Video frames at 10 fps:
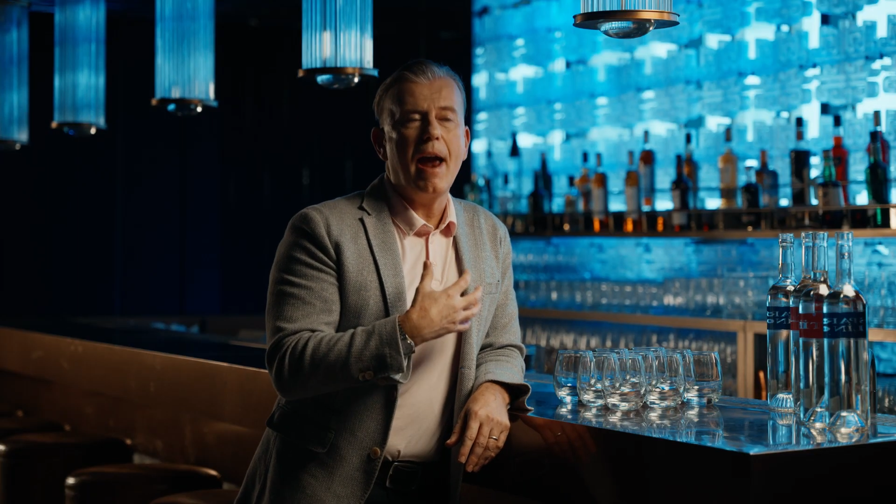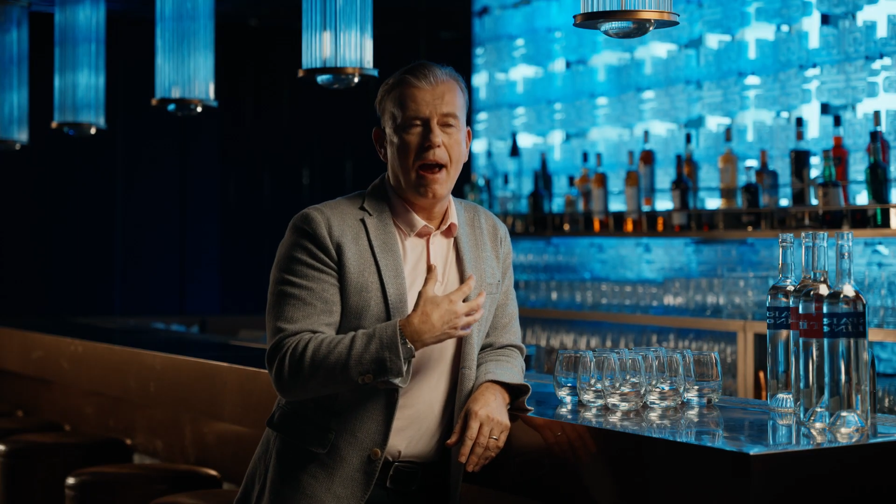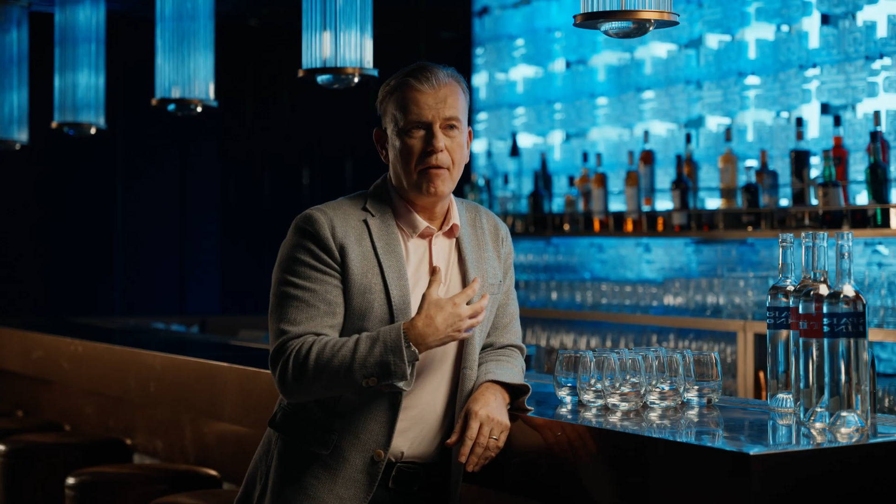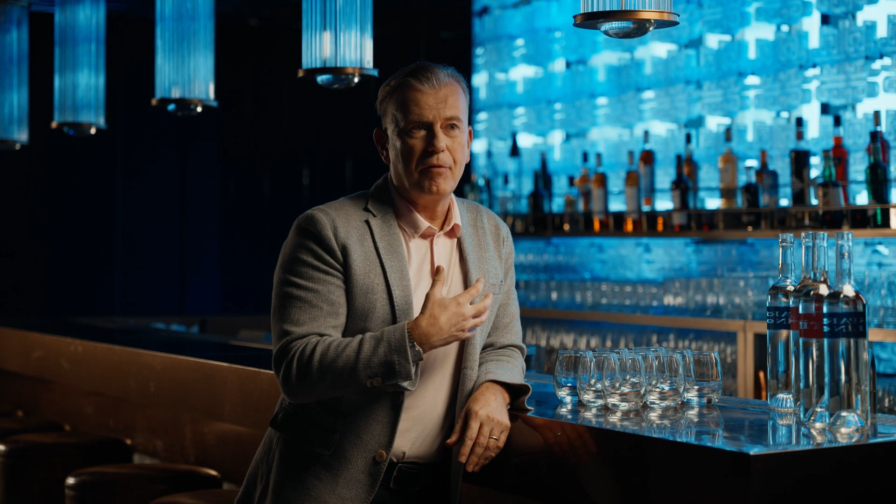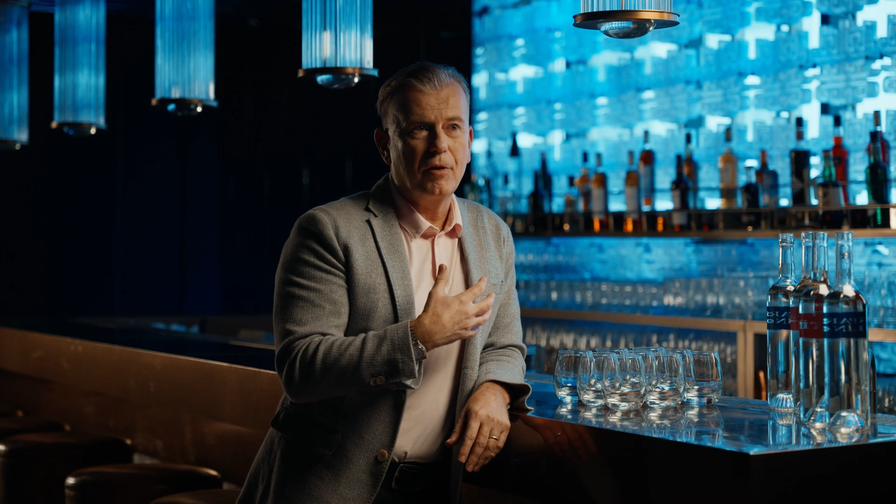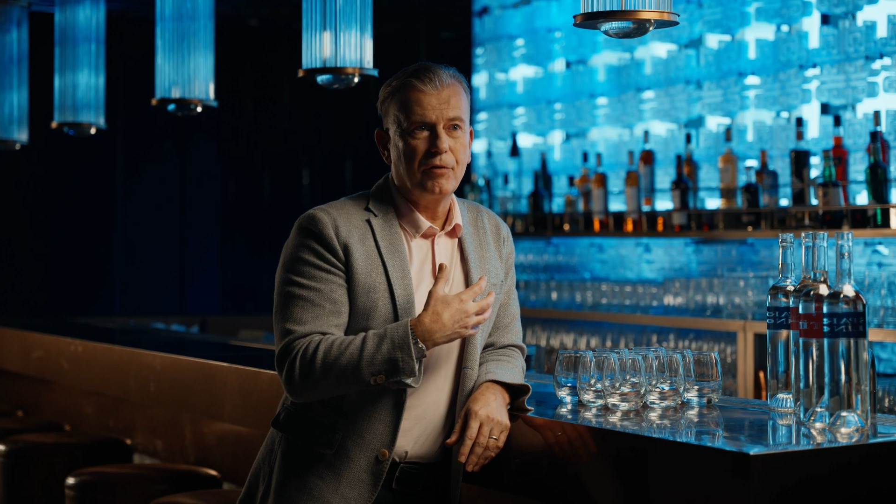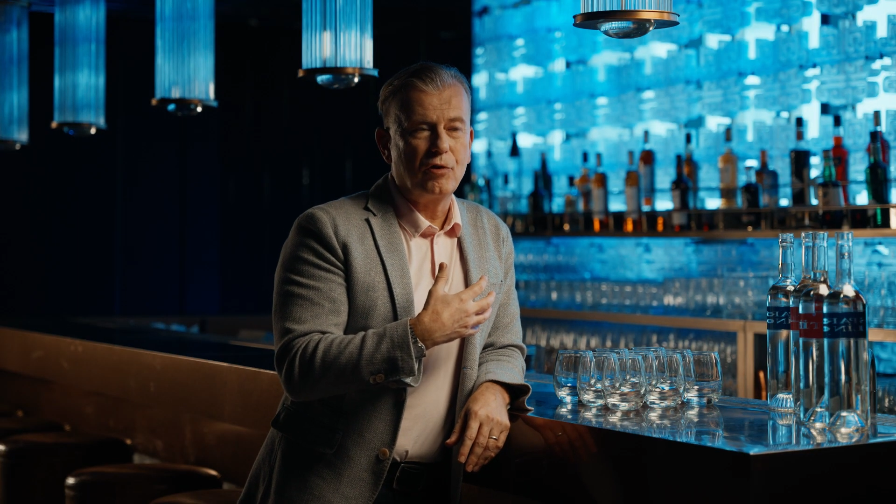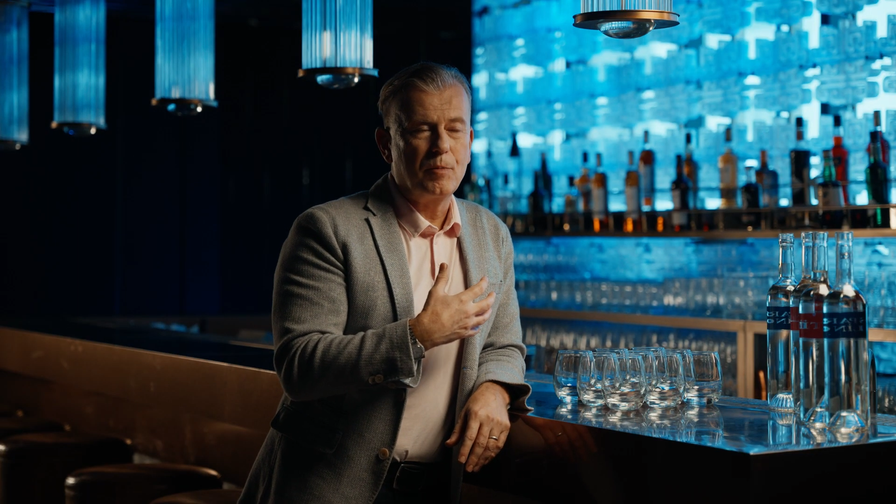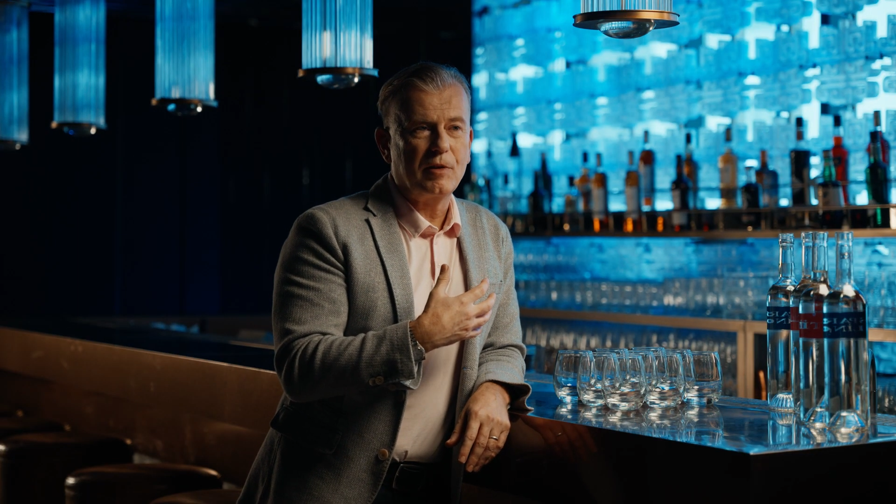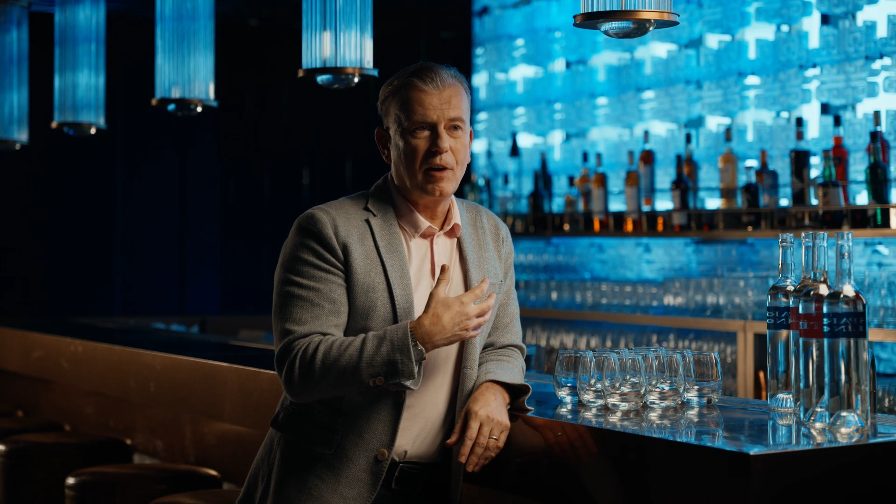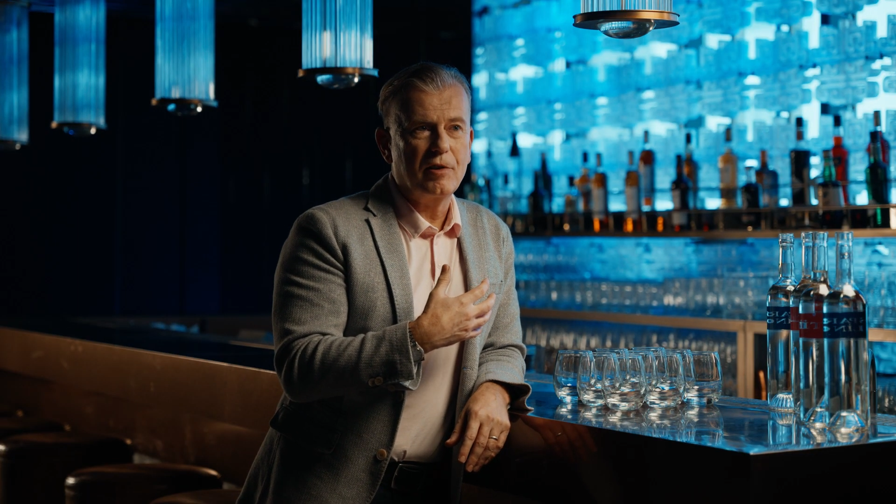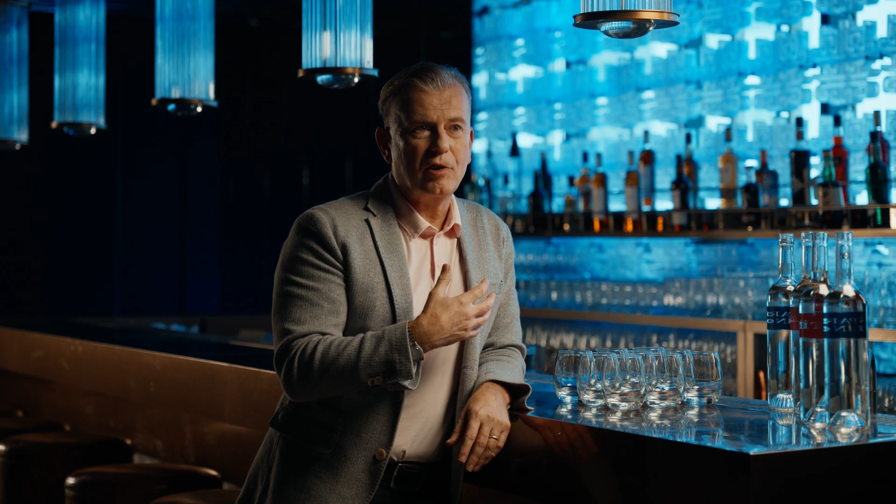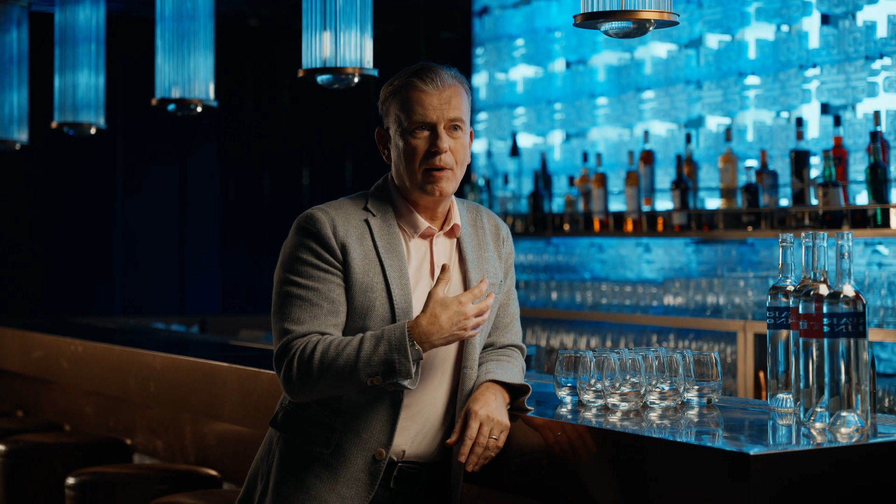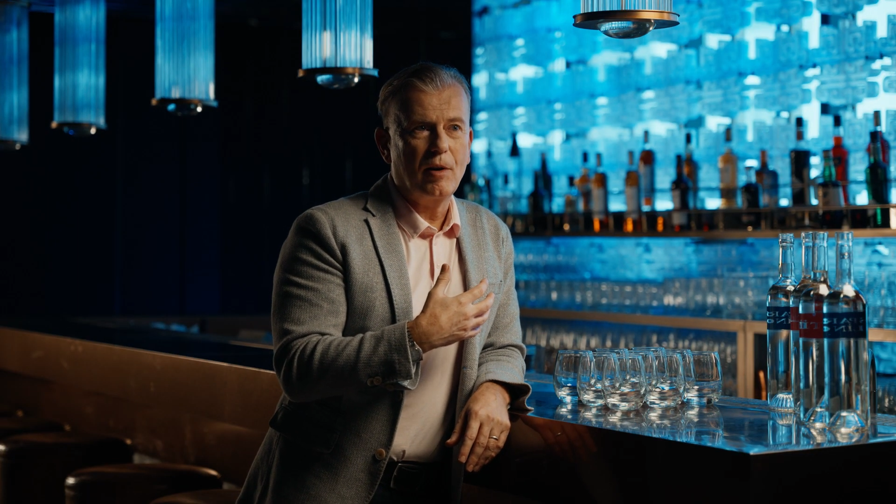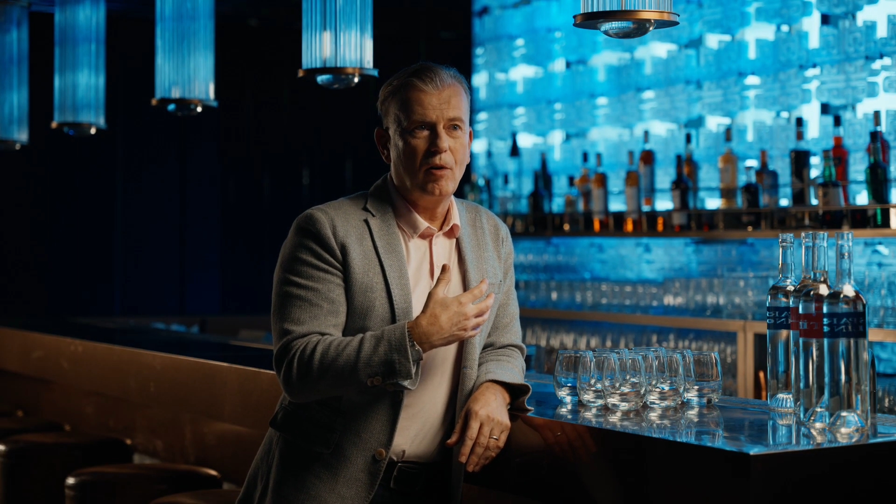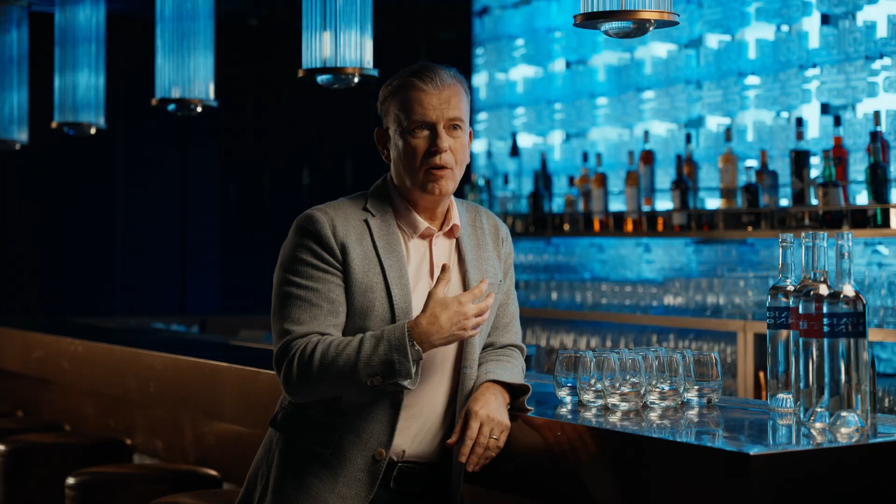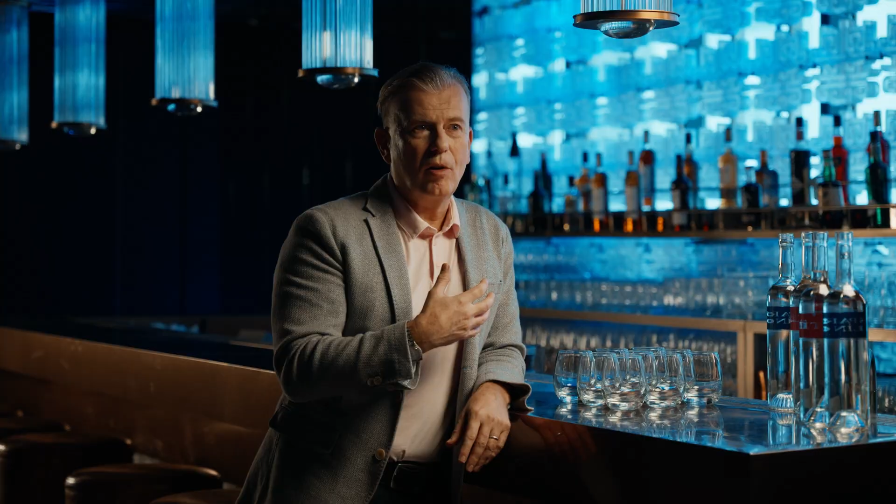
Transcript: have of superstars going to Hong